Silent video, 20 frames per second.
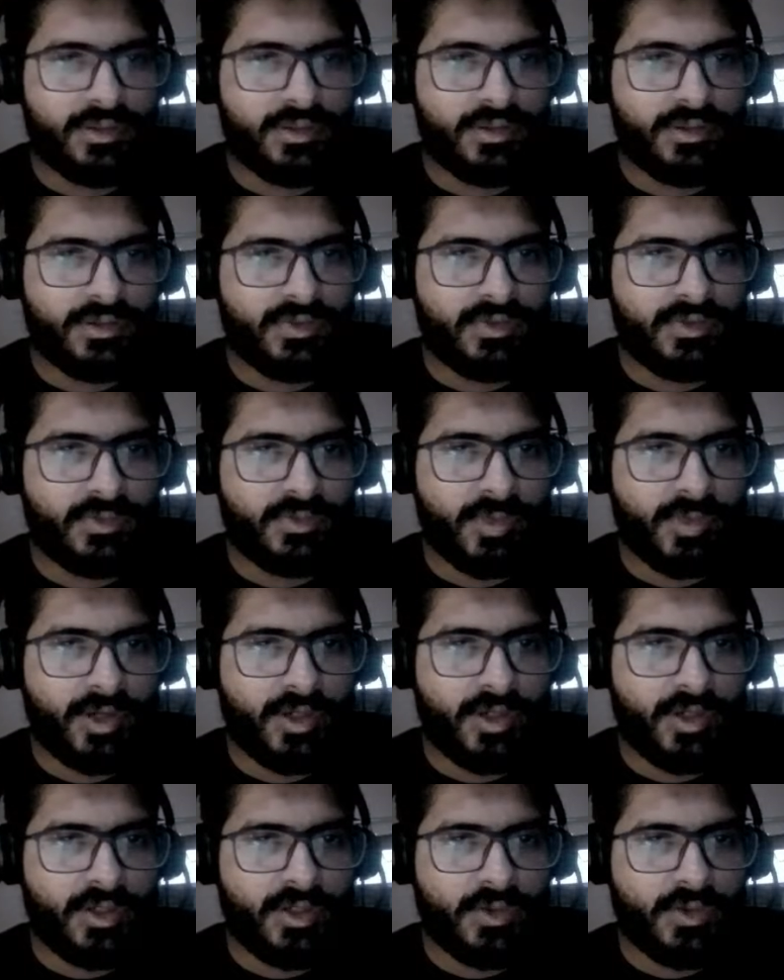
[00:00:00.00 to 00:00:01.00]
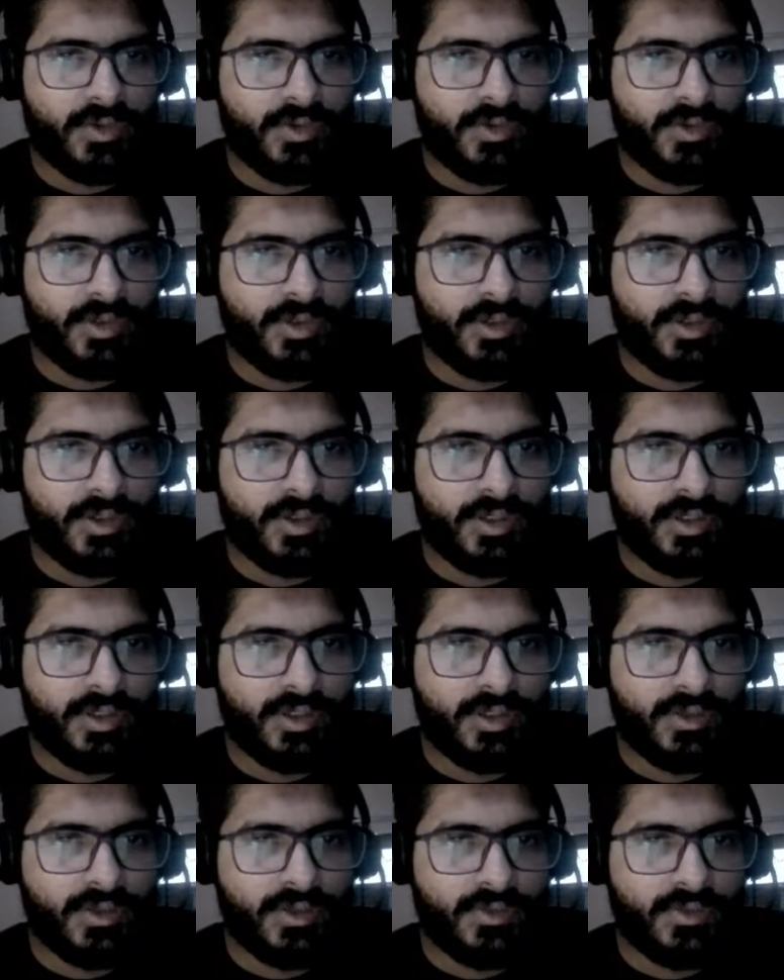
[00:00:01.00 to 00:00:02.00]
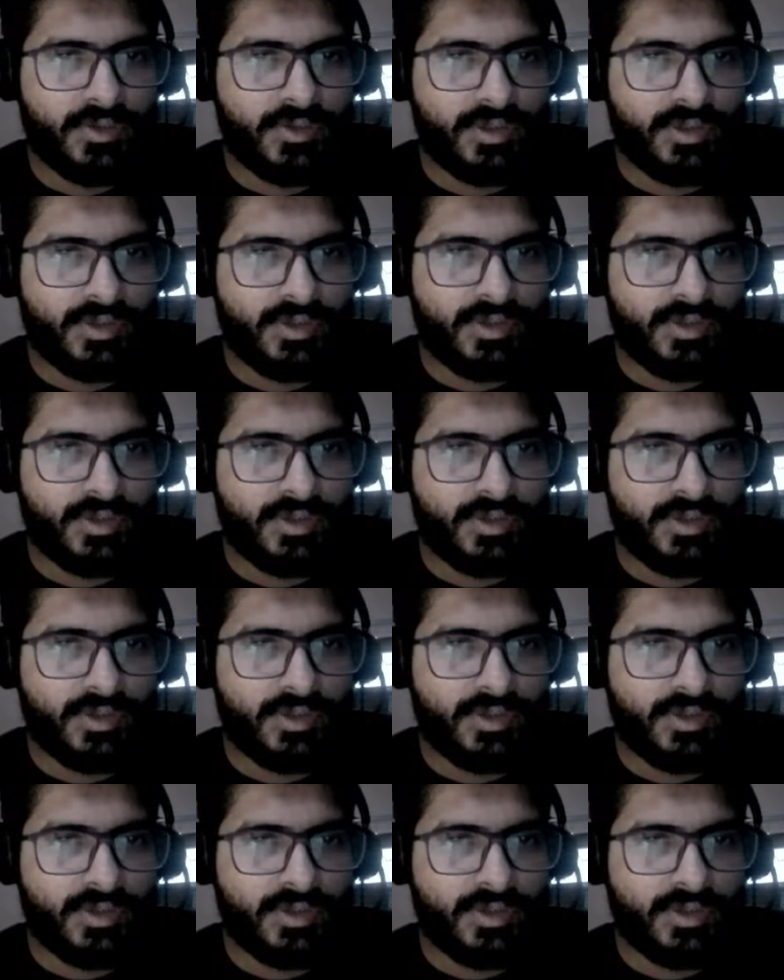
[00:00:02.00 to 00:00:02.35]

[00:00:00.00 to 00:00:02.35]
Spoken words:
So priority queue you can create it using this